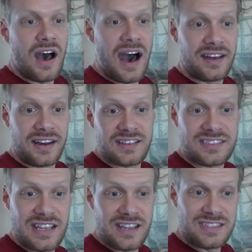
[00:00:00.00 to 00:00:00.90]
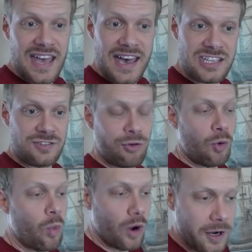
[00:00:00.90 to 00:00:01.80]
on an extended test for
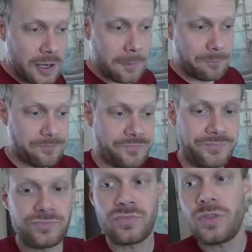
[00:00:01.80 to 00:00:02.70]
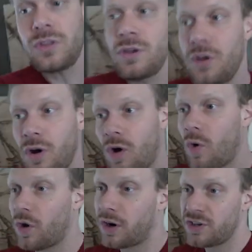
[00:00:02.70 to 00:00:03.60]
work
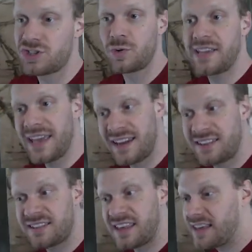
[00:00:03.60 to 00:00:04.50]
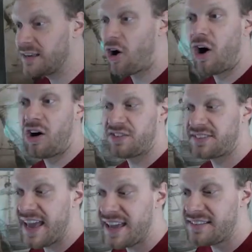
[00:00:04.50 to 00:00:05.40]
or doing anything all
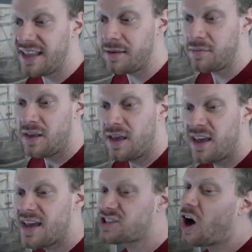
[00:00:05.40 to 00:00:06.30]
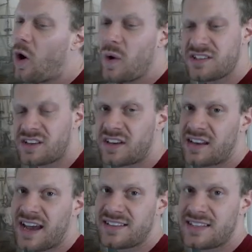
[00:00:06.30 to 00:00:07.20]
day in them. It's always a
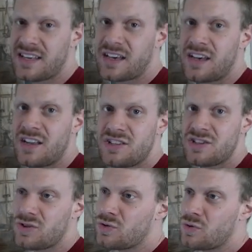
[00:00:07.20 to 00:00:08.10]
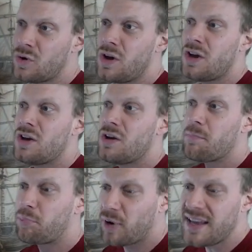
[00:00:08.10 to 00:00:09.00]
good idea to
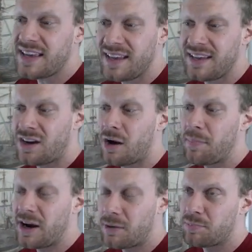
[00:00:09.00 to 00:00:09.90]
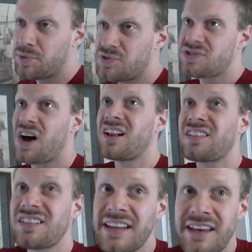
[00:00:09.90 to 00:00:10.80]
break in a pair of boots a
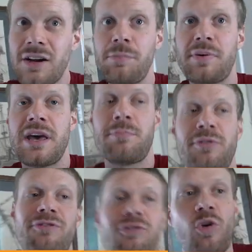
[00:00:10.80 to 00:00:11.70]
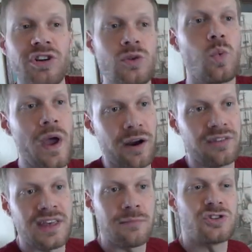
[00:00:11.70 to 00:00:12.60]
little bit before you
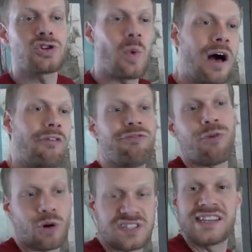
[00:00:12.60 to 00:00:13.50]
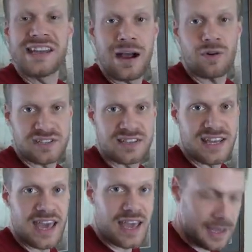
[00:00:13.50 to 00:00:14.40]
wear them 12, 14 hours a
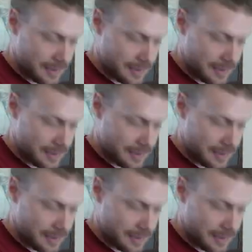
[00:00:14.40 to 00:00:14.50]
day.